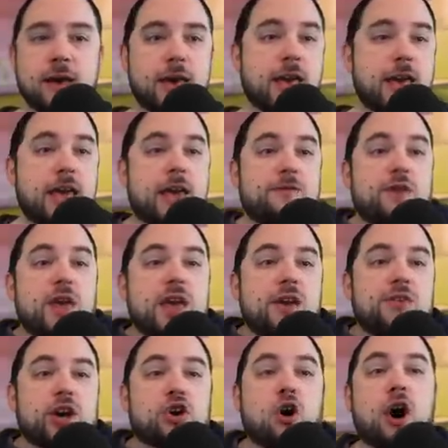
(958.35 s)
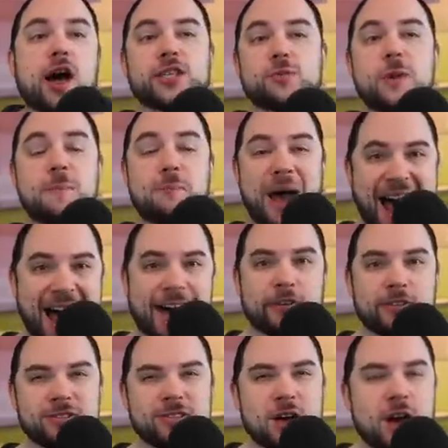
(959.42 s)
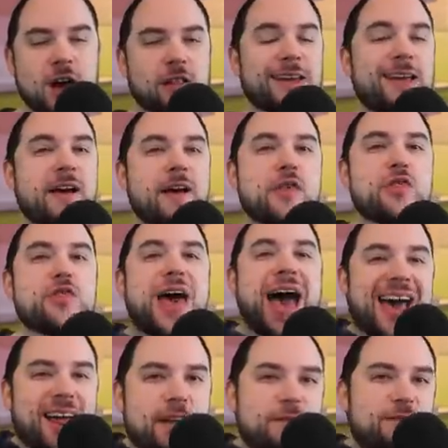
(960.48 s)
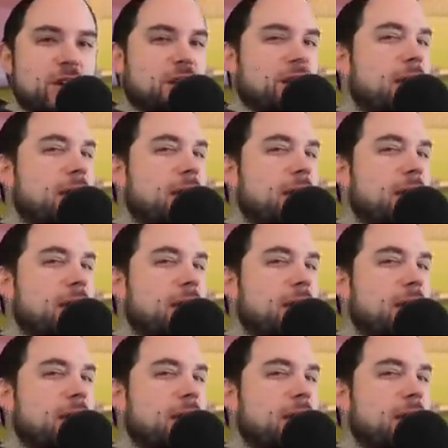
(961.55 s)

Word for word: If if it costs me patterns like that, I feel